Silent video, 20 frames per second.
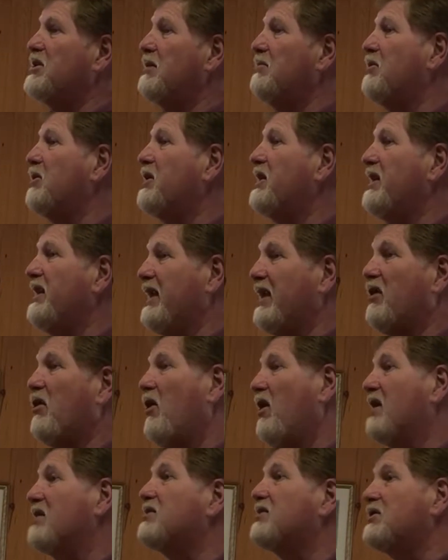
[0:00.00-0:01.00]
I'm looking at
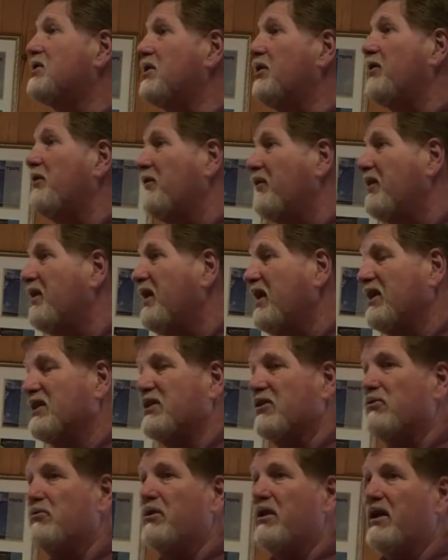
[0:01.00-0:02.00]
cost too, as
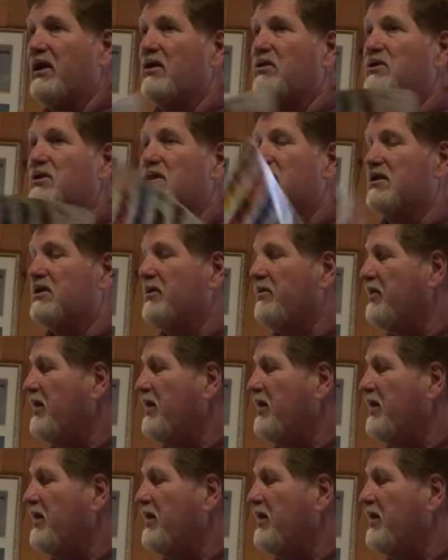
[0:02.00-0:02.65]
everybody else is.